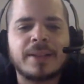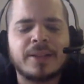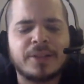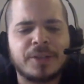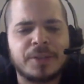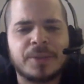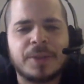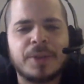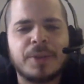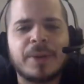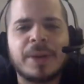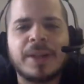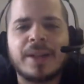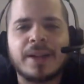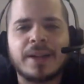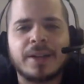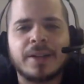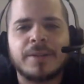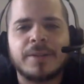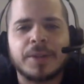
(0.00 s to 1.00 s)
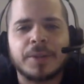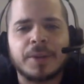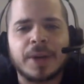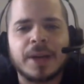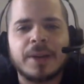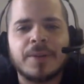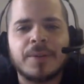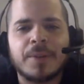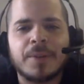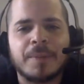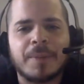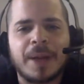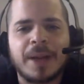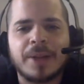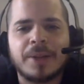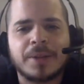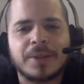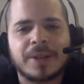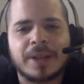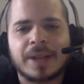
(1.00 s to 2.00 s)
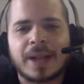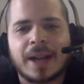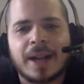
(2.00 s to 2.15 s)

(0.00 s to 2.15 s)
did you you read that interview right where Mike was like,